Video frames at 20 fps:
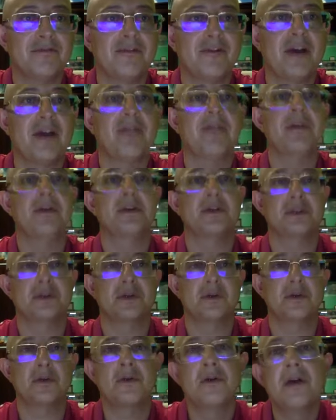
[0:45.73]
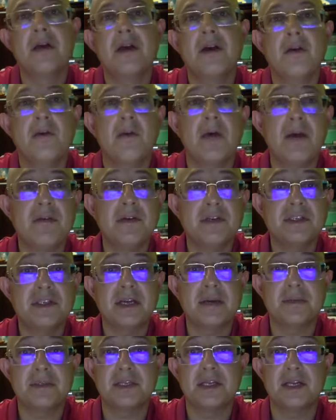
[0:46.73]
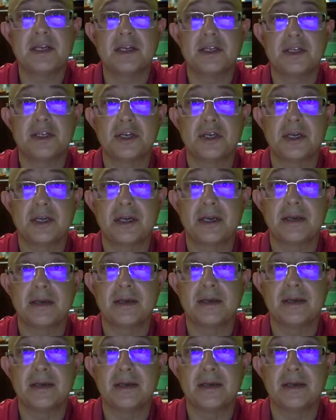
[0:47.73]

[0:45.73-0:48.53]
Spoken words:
5 years ago. Why we stopped selling Giclee?